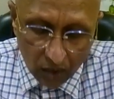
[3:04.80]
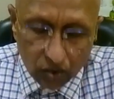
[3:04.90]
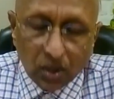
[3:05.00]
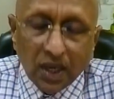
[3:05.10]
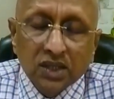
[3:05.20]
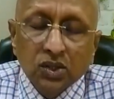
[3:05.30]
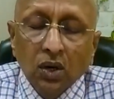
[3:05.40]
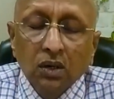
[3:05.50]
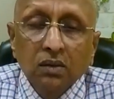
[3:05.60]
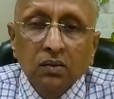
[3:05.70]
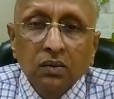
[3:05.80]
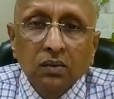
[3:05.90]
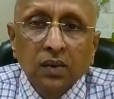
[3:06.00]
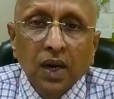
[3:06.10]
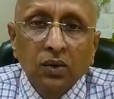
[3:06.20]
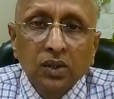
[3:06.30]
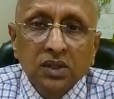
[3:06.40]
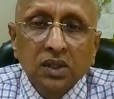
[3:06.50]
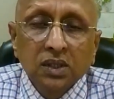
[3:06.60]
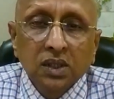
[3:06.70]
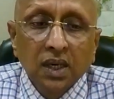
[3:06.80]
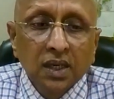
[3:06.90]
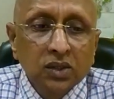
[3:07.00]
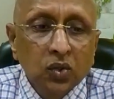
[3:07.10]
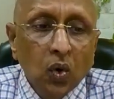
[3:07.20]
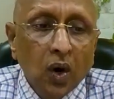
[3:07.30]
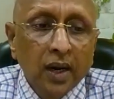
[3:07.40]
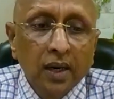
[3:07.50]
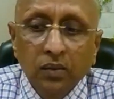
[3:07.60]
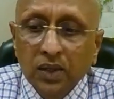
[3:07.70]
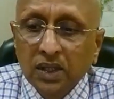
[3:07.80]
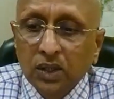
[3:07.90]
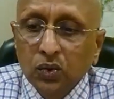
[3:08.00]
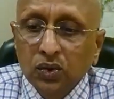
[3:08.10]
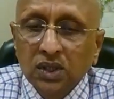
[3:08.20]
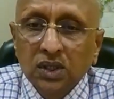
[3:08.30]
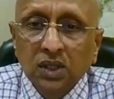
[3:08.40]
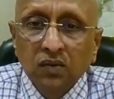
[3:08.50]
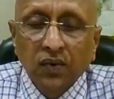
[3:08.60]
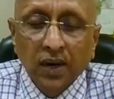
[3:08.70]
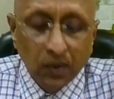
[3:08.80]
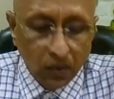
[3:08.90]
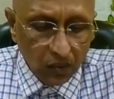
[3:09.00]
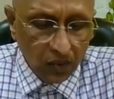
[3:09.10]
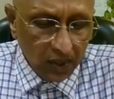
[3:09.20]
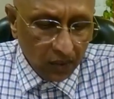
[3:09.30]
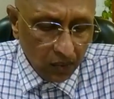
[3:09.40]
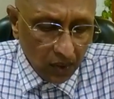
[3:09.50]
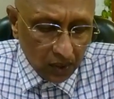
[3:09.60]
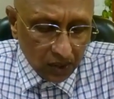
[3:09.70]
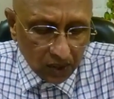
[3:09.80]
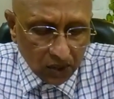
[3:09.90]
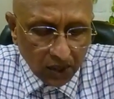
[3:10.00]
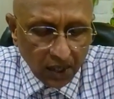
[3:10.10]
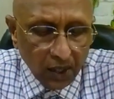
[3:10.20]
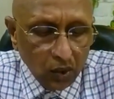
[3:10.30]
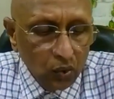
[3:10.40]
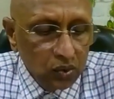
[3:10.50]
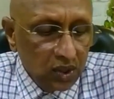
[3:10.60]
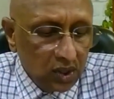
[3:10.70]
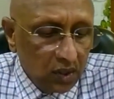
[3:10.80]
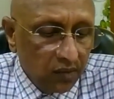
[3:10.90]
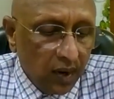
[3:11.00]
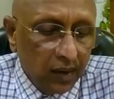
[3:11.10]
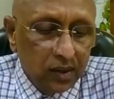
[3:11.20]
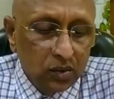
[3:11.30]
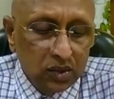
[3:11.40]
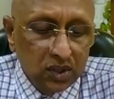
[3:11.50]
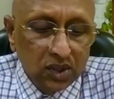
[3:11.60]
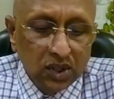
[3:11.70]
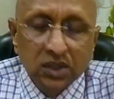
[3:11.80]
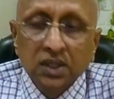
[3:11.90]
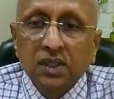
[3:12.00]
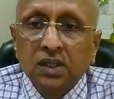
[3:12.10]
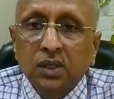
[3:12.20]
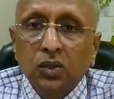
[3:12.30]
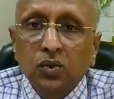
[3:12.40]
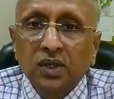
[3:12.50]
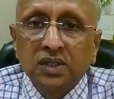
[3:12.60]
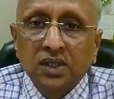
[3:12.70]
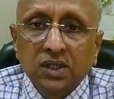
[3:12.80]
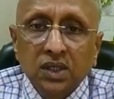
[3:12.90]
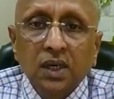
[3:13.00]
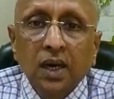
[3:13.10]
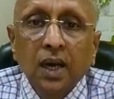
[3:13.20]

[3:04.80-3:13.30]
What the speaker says: So that's all we have discussed. Let us go ahead with the 265. We'll just read 265 and 266 in today's session.